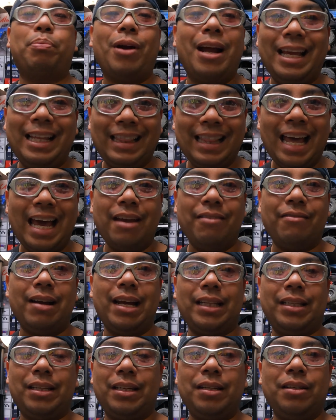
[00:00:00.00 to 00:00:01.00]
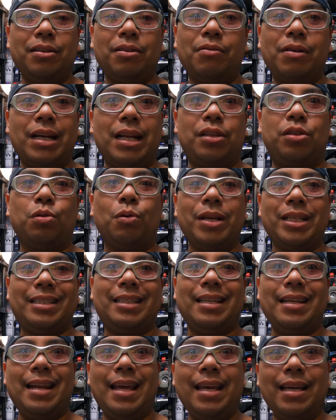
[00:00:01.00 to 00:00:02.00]
bright light right there. You don't want to twist
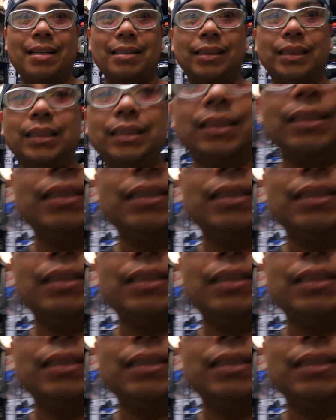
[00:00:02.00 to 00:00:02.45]
an ankle.